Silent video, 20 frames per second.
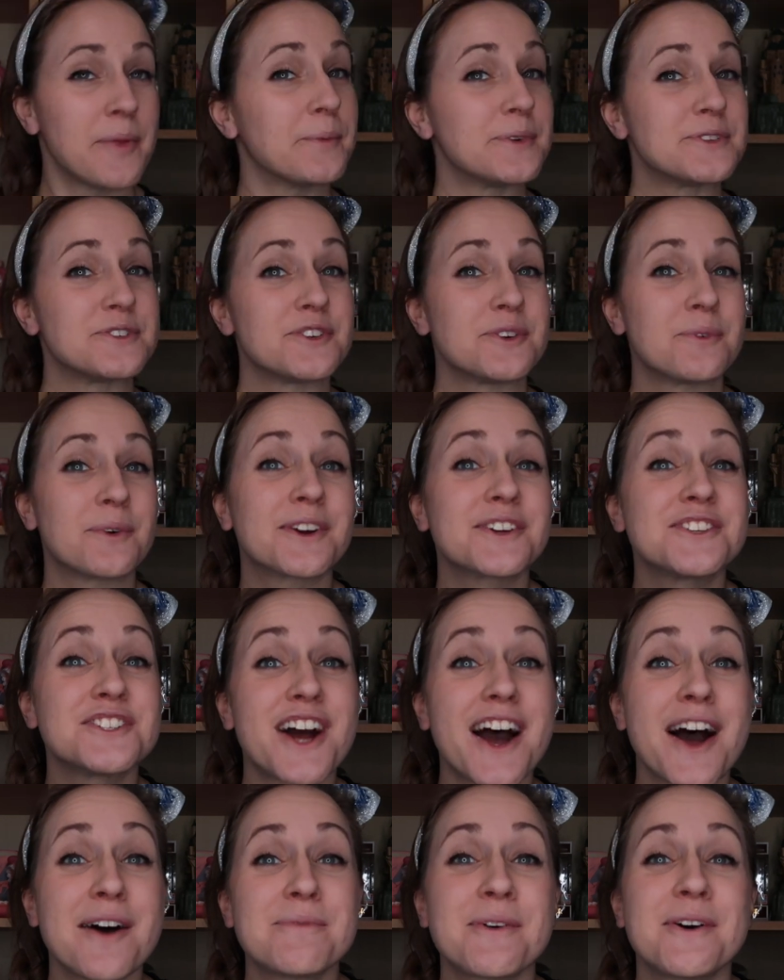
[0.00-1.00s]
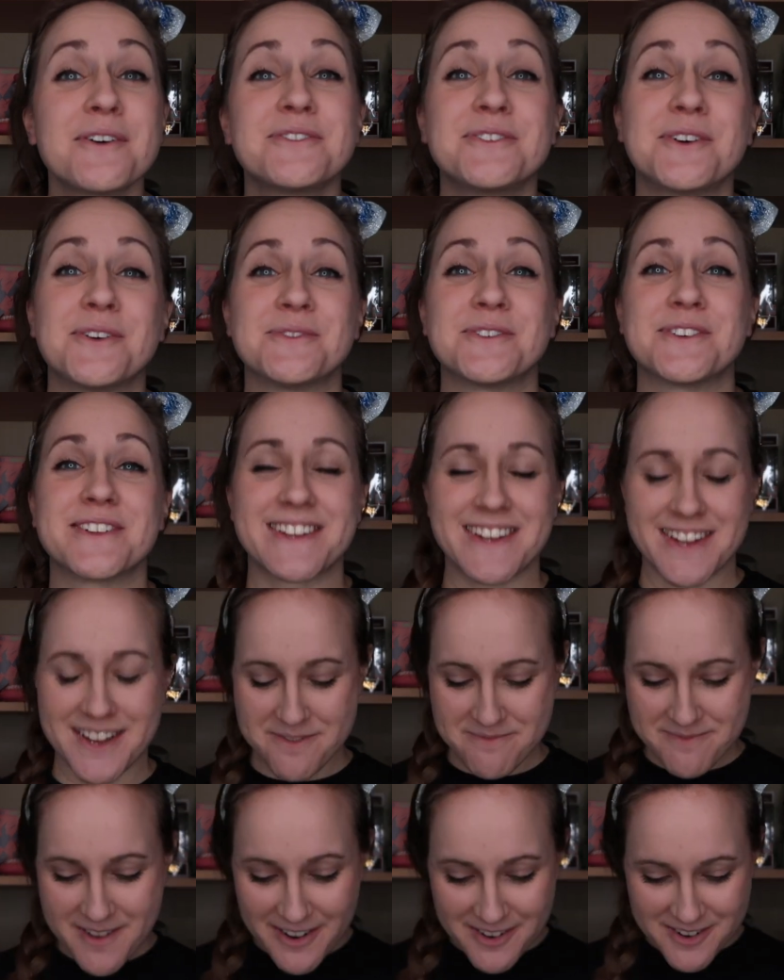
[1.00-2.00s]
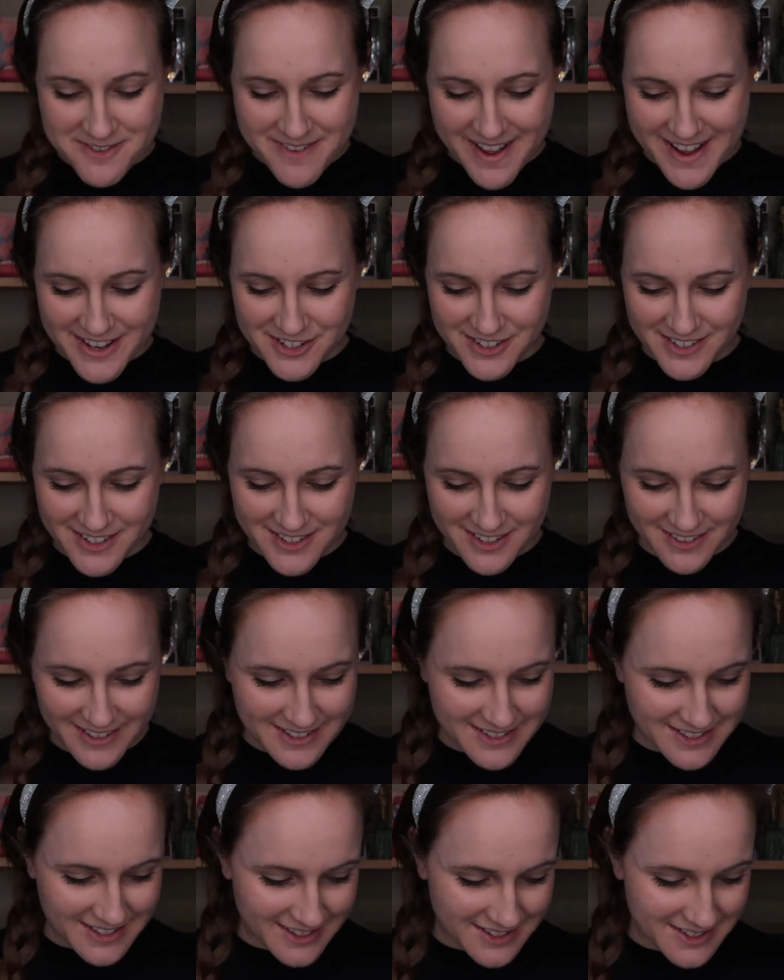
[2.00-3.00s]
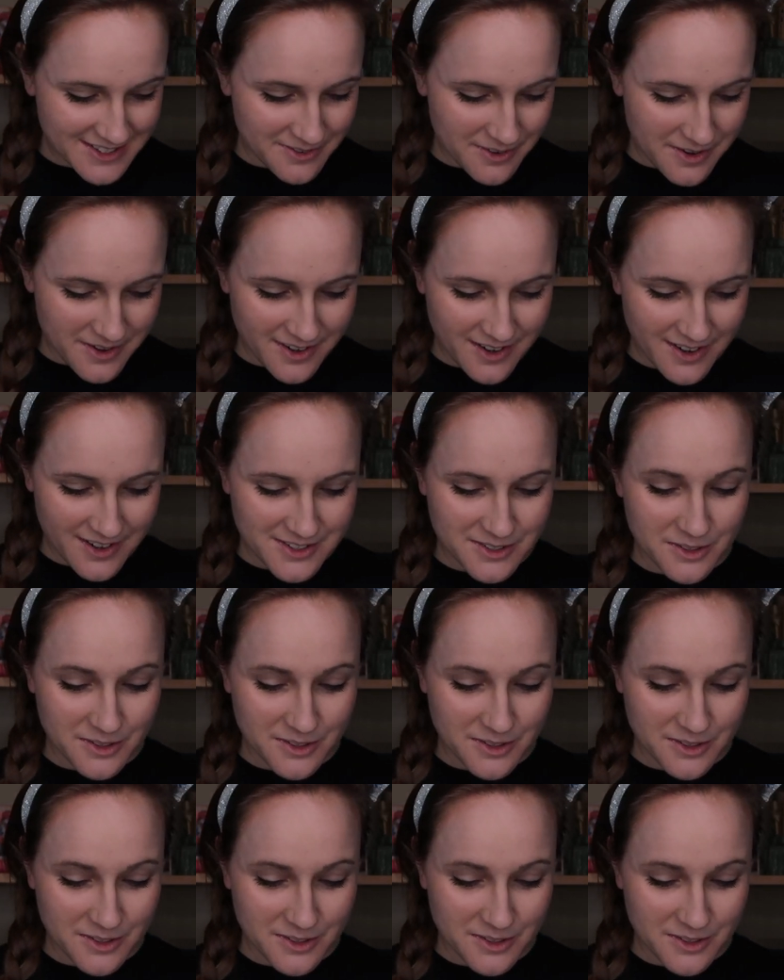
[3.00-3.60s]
Wizardy Workshop, formerly Muggle Magic. So let's see this one.